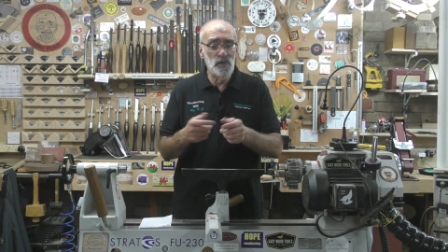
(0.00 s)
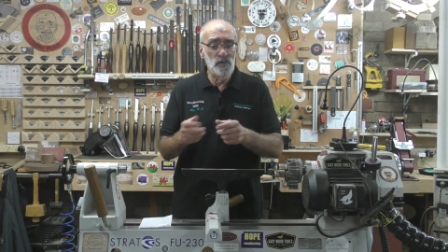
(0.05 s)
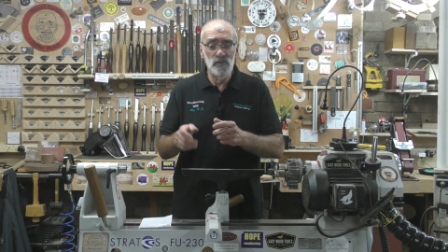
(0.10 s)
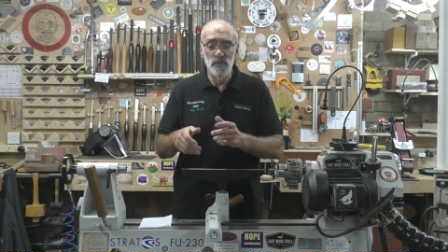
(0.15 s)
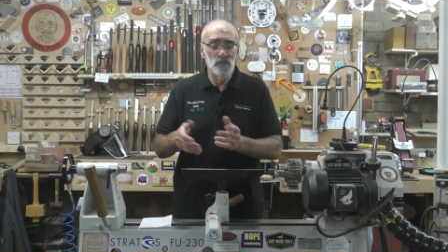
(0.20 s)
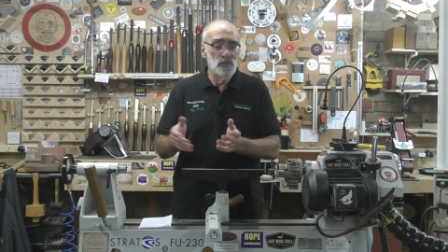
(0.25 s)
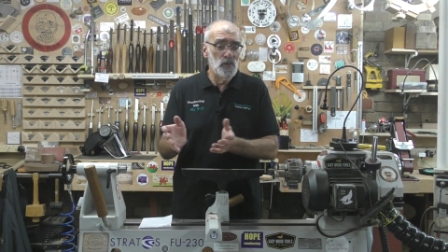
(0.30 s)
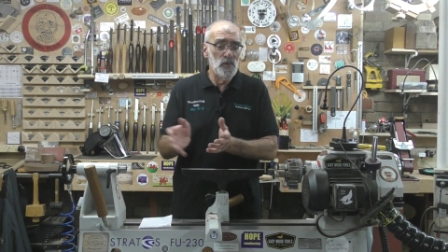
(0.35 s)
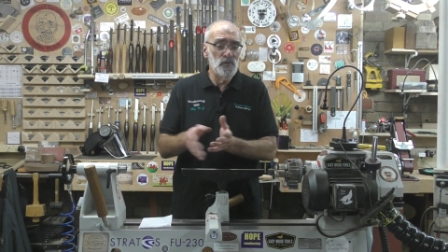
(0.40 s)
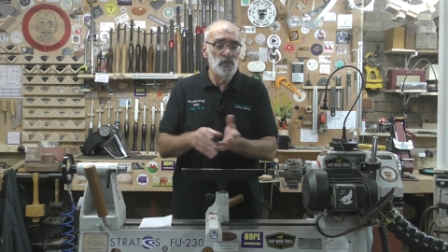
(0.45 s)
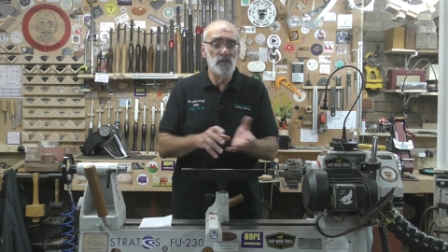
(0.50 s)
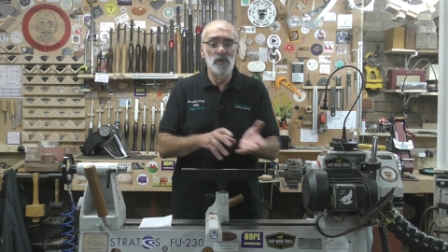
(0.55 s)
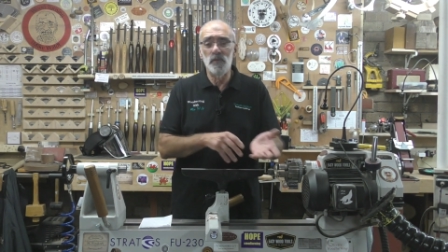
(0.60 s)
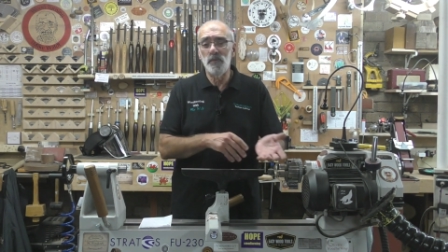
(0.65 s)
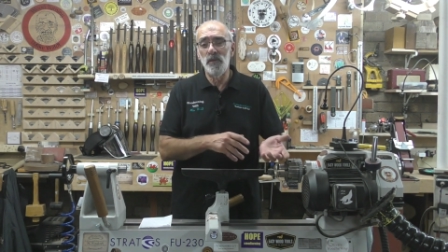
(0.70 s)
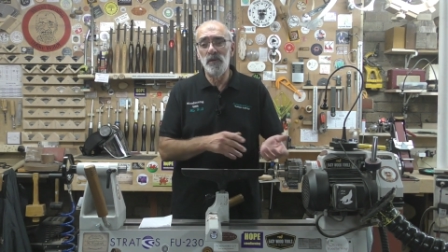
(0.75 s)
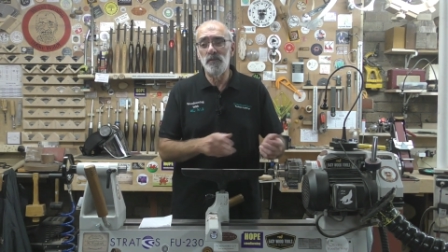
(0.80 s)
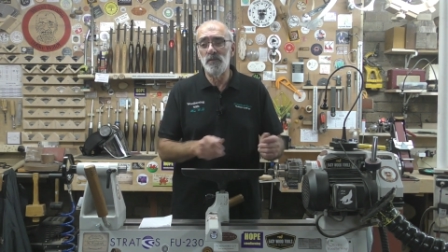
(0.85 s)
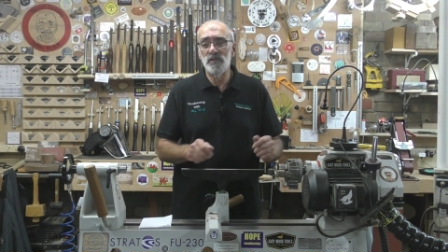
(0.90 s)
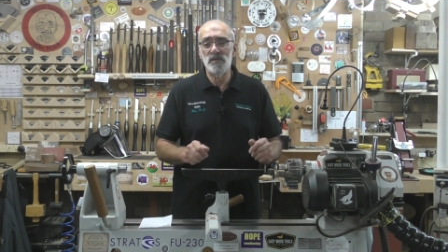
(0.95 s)
a, moving the
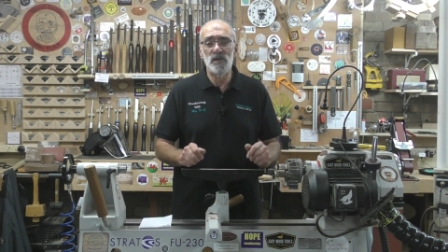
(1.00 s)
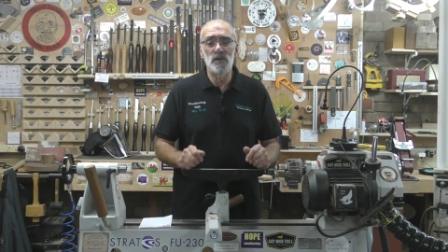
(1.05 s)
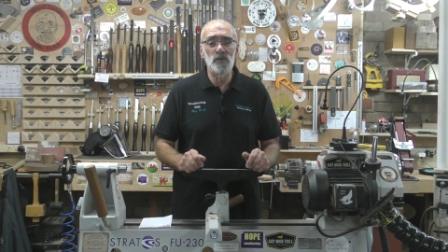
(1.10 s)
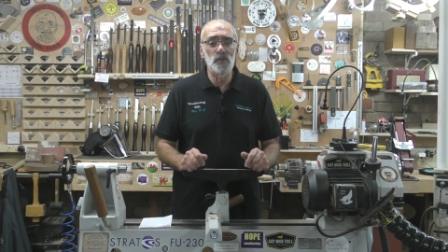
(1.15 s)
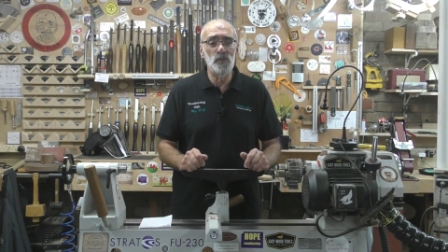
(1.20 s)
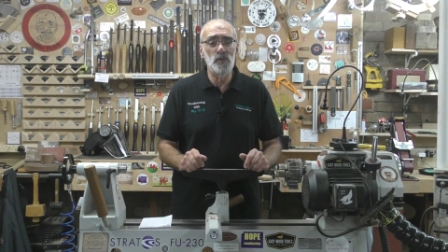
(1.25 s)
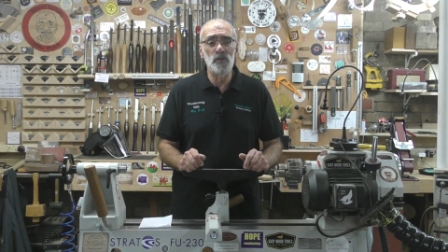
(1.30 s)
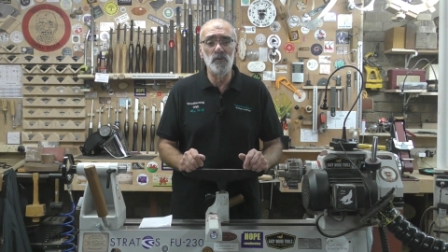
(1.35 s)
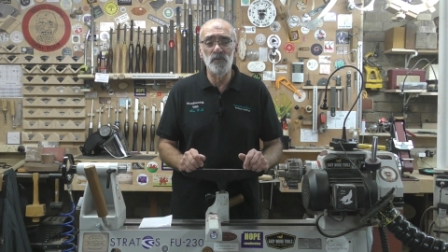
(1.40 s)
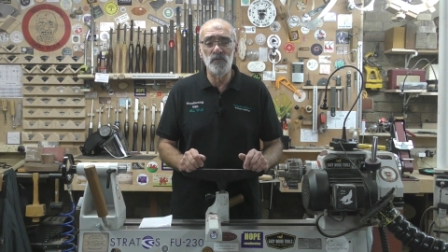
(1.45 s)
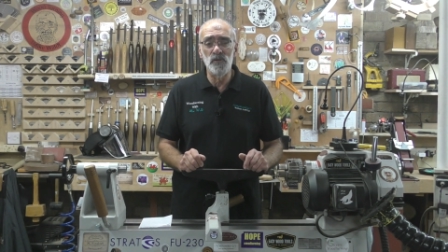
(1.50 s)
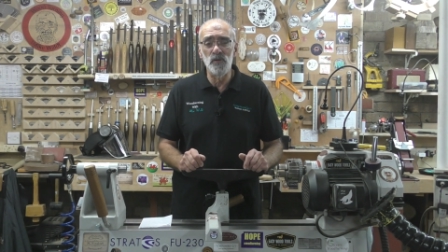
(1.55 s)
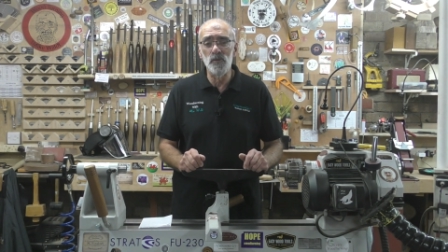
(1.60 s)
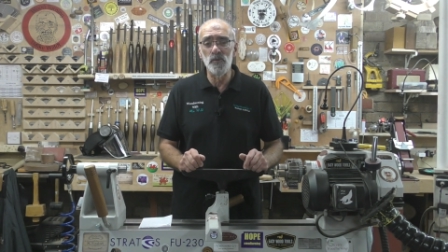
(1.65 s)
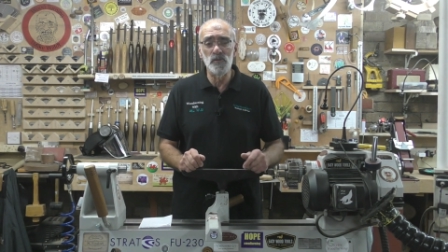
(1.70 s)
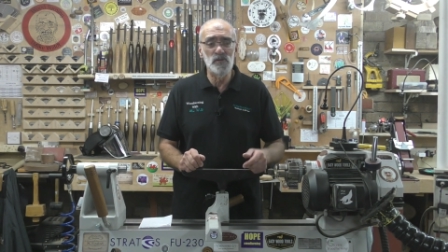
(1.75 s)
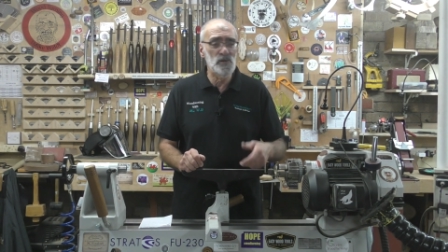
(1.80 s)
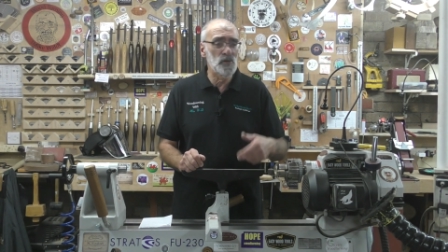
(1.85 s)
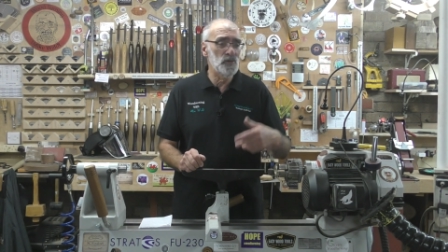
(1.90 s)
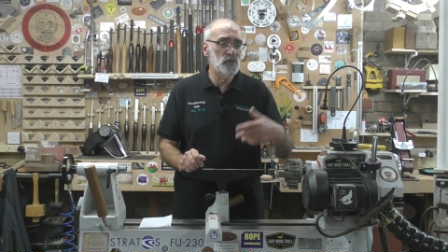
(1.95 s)
paper towel you've
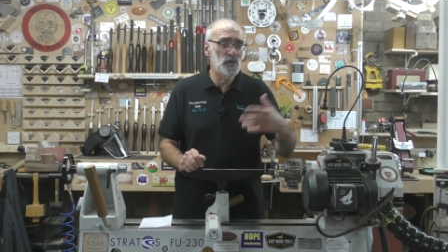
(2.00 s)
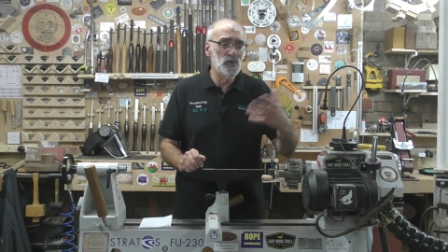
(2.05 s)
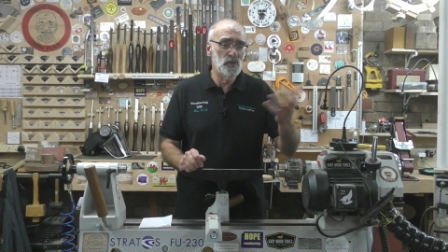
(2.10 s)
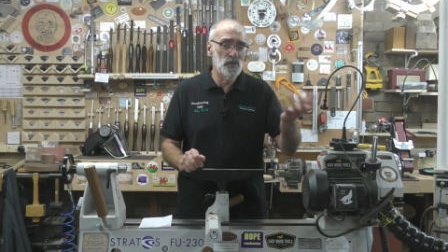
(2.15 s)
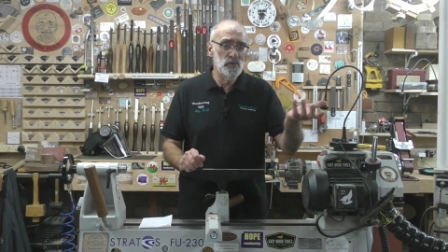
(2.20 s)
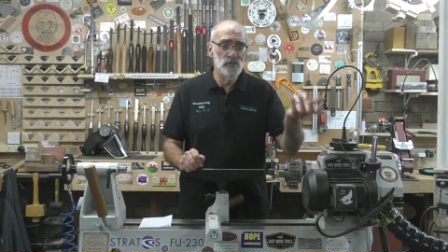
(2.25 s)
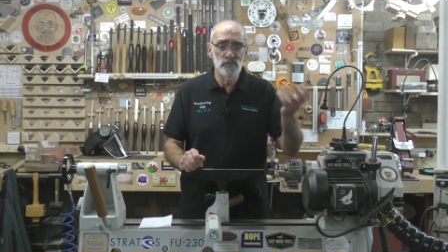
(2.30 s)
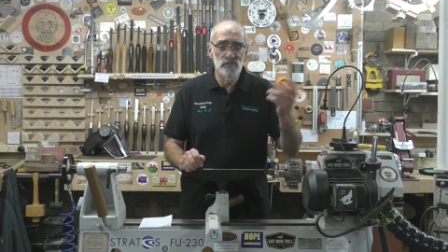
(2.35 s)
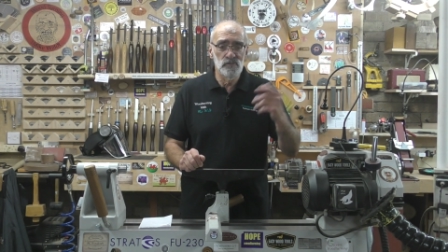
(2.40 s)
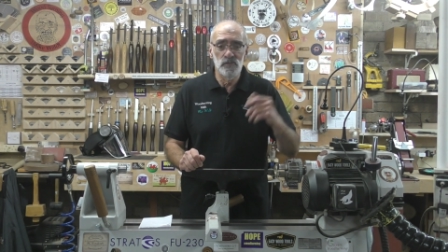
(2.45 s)
used on your